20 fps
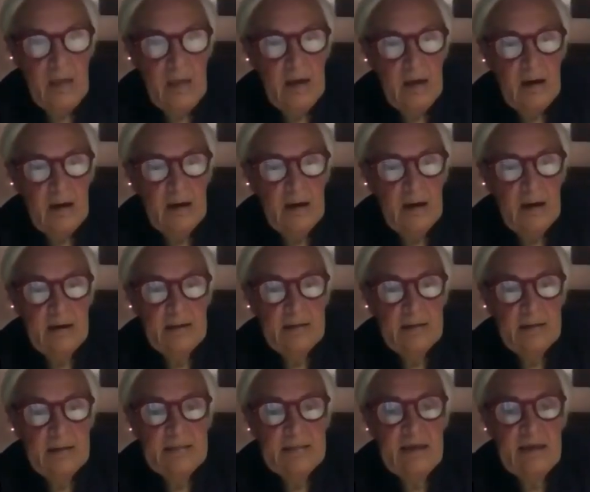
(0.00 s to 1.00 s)

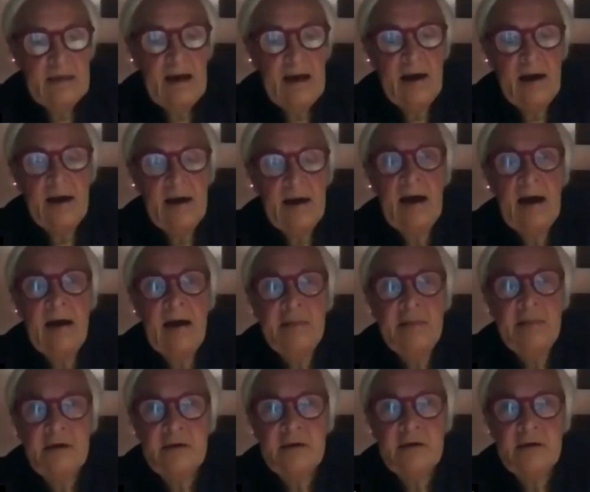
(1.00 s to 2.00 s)
There are
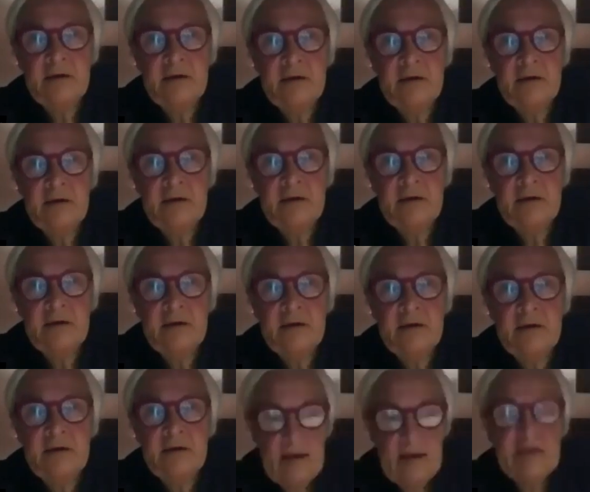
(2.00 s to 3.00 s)
other,
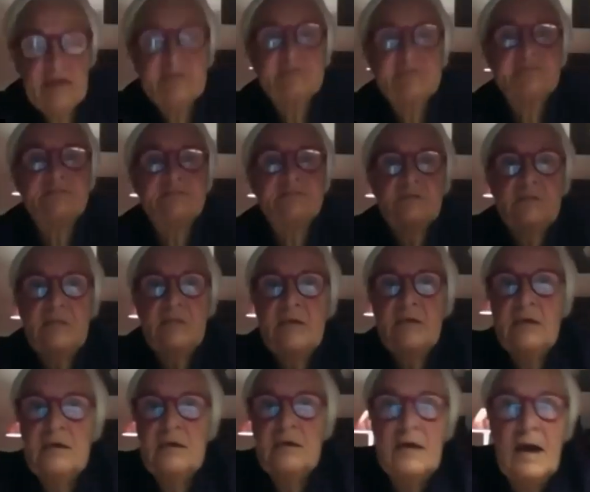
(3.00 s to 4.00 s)
as
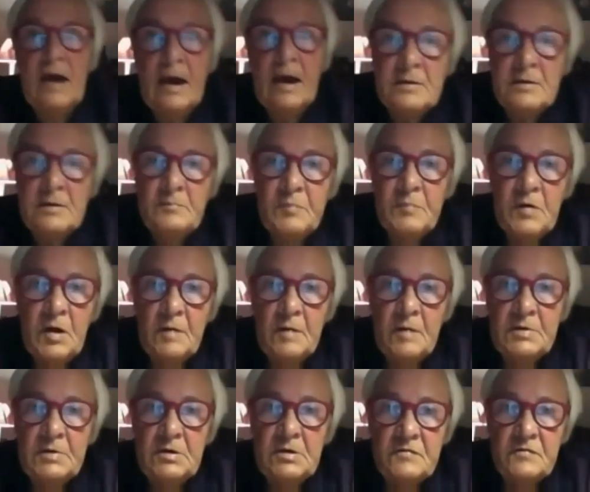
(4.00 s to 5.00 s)
the
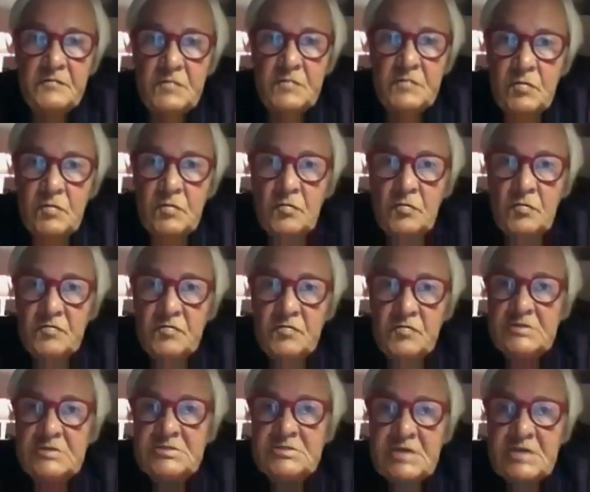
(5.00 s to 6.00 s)
unemployment of youth
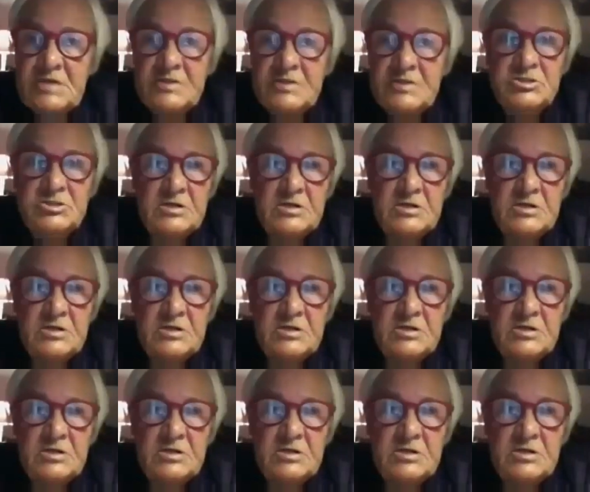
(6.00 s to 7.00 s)
is such
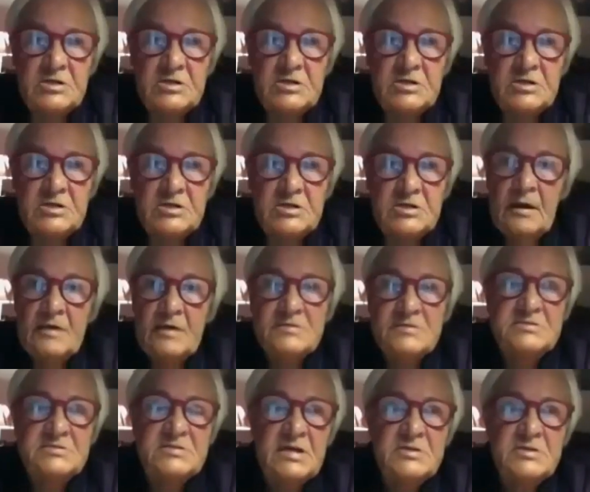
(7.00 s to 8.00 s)
a
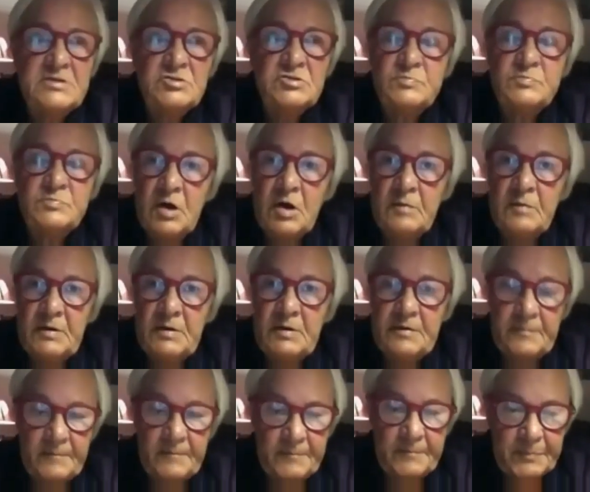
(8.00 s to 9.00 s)
existential
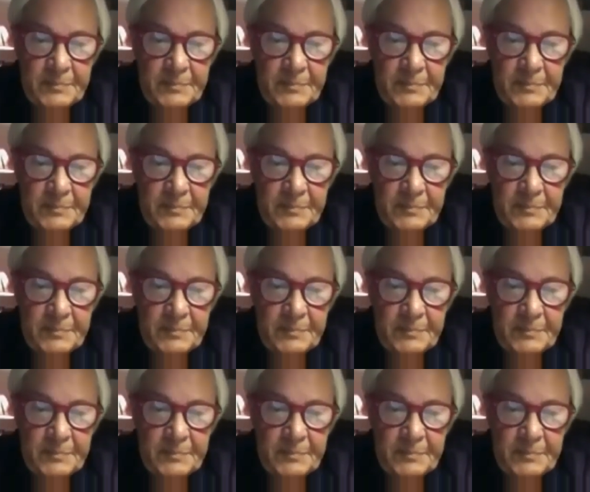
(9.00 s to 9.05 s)
problem.